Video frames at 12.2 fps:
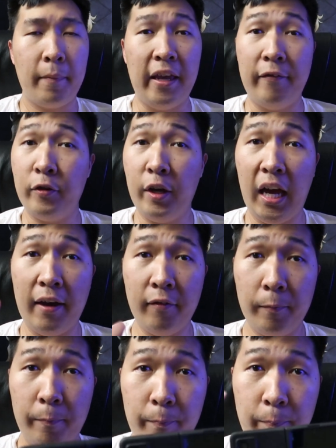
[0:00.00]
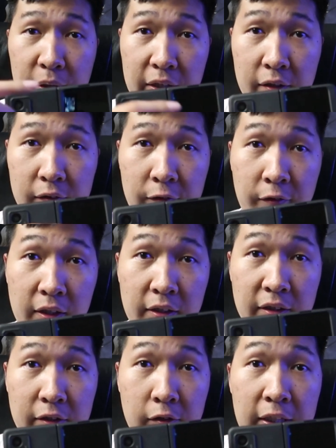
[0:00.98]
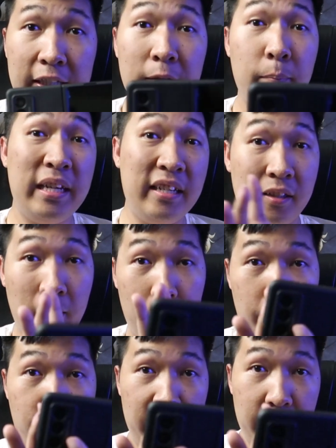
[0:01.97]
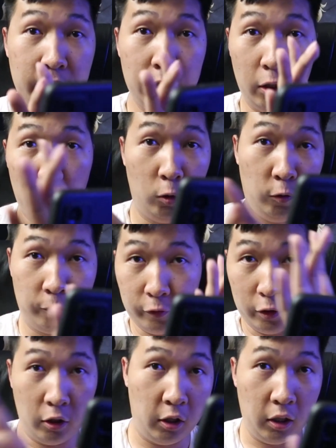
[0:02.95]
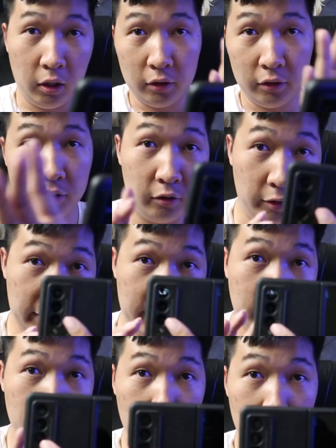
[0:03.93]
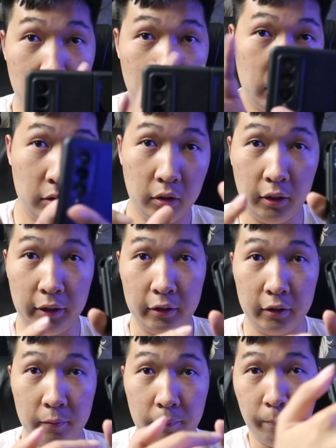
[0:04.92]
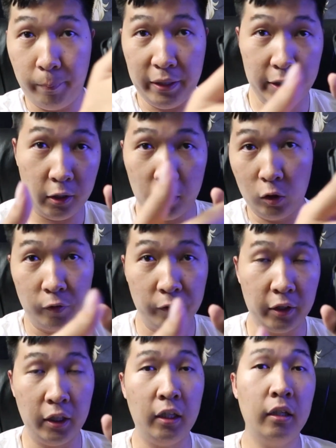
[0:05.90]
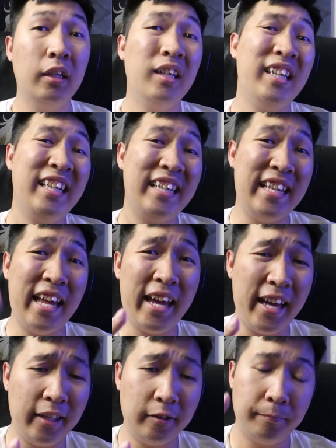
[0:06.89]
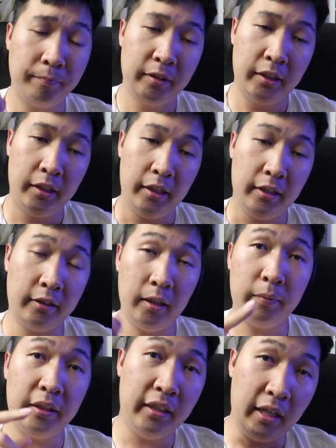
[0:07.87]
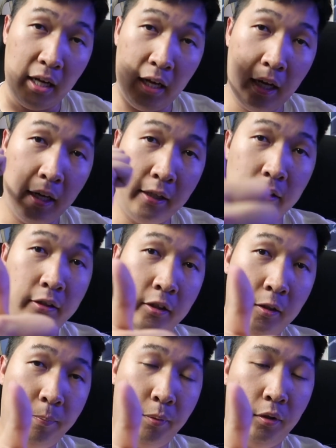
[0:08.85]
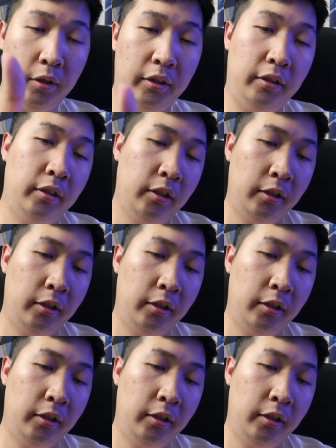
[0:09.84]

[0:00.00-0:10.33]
if you have a bigger front screen means a bigger overall screen, like bigger overall. That is something that I support,